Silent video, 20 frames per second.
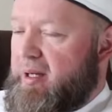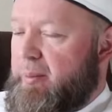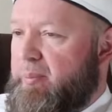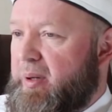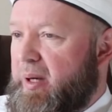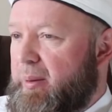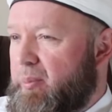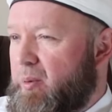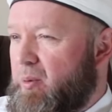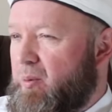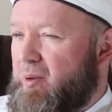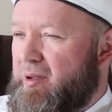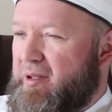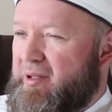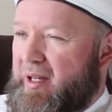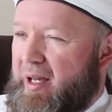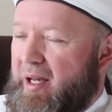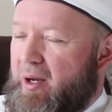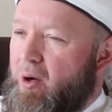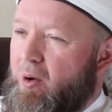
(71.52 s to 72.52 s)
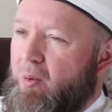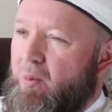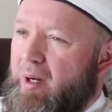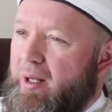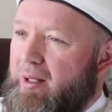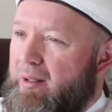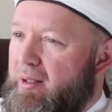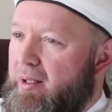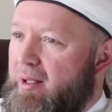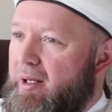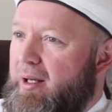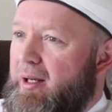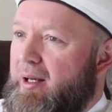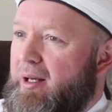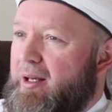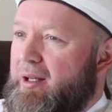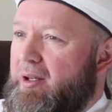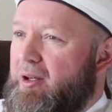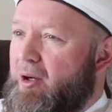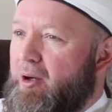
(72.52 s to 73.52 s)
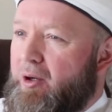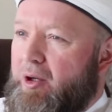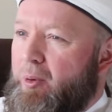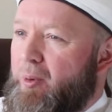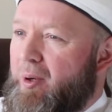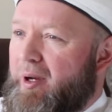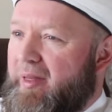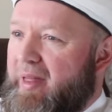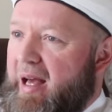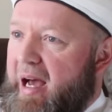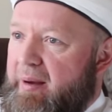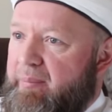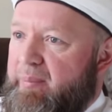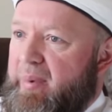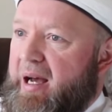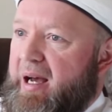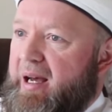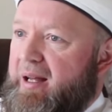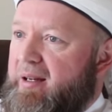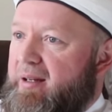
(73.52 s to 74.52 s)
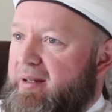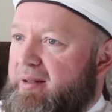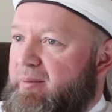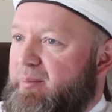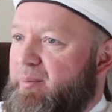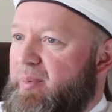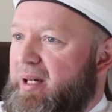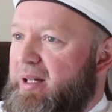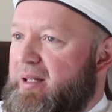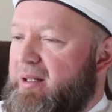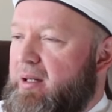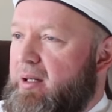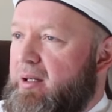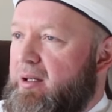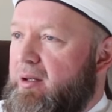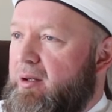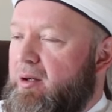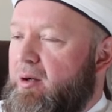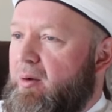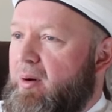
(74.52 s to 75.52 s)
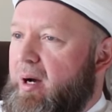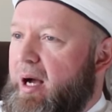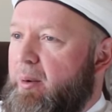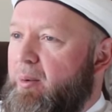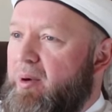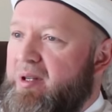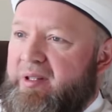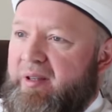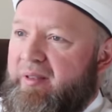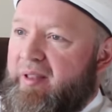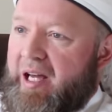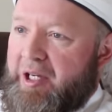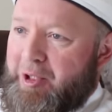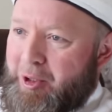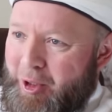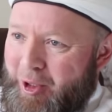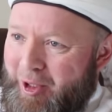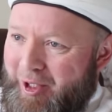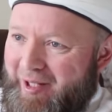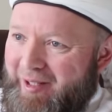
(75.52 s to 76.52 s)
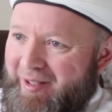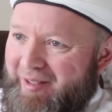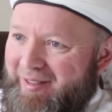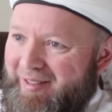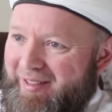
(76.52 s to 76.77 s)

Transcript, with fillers: Some people will say, oh, well, you know, you weren't that bad, but, you know, I wasn't that good.